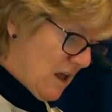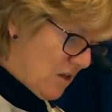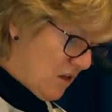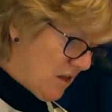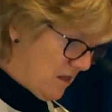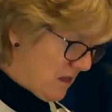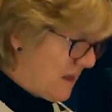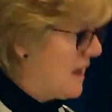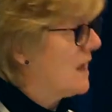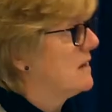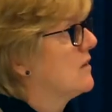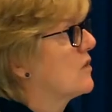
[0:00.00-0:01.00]
since
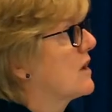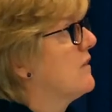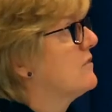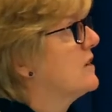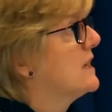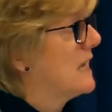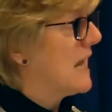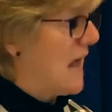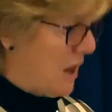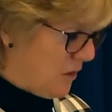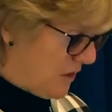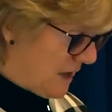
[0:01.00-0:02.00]
their discovery in
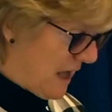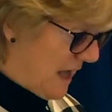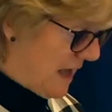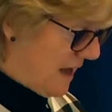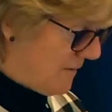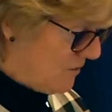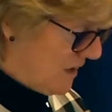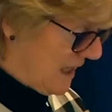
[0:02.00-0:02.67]
healthcare,